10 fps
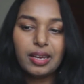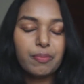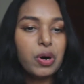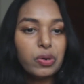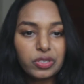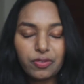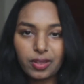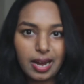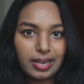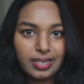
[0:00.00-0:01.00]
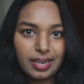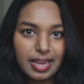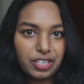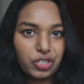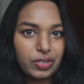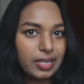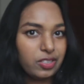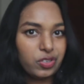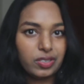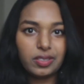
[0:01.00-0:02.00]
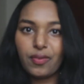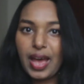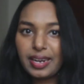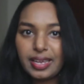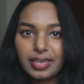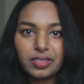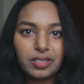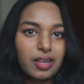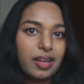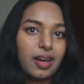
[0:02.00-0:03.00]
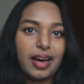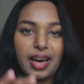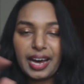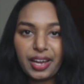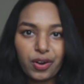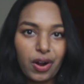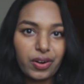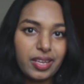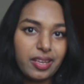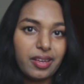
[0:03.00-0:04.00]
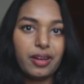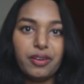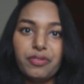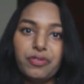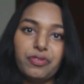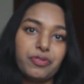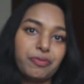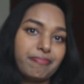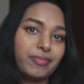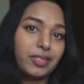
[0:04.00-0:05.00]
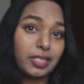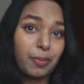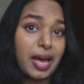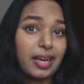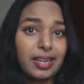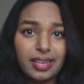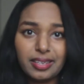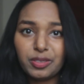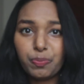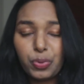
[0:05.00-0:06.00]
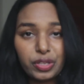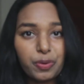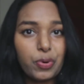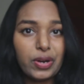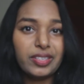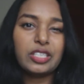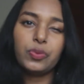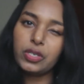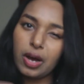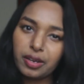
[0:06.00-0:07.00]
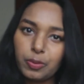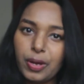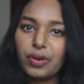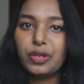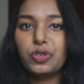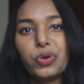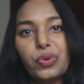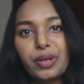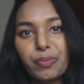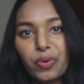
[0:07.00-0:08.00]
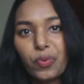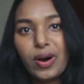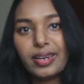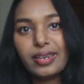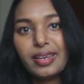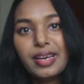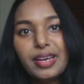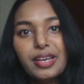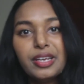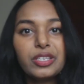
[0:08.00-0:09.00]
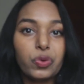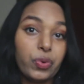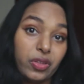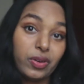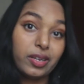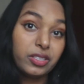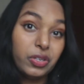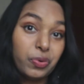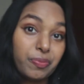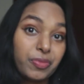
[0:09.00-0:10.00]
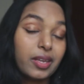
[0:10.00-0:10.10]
Most of the content actually is just headings, a hierarchy of subheadings, bullet points, as we talked about in troll number 1. So what are you gonna do?